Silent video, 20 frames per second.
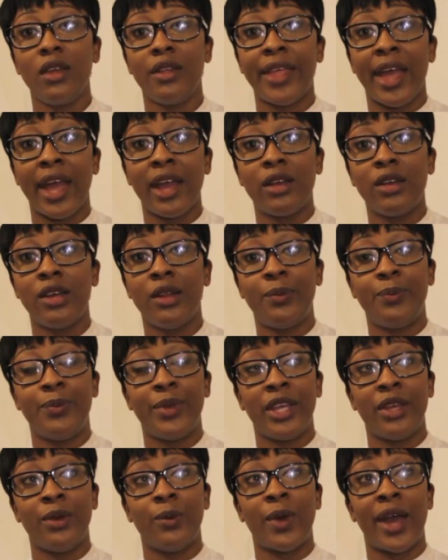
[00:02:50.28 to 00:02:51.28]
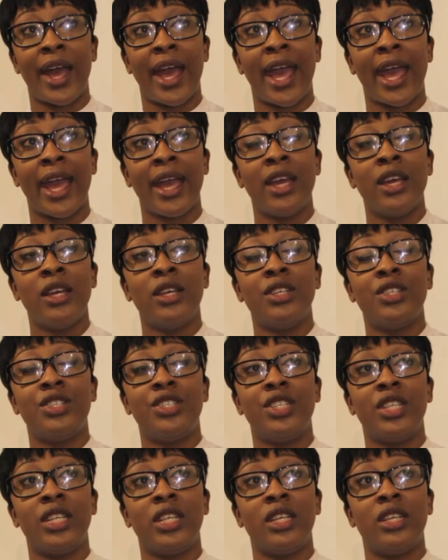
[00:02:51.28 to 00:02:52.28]
that could be why
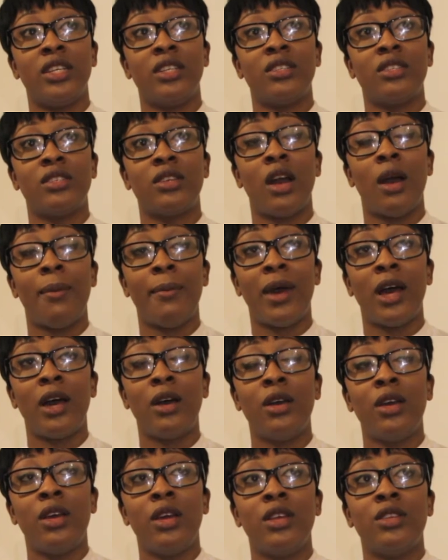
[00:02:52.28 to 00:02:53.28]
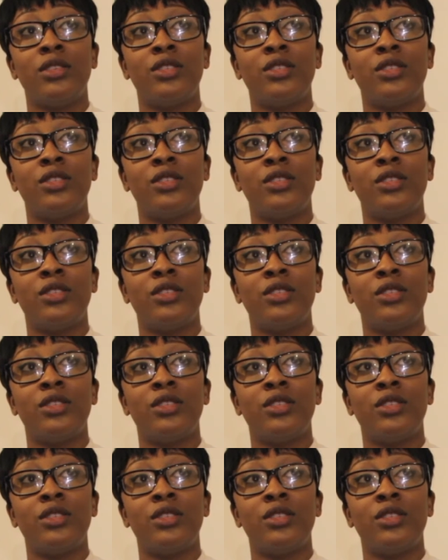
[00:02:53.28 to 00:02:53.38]
she's come out.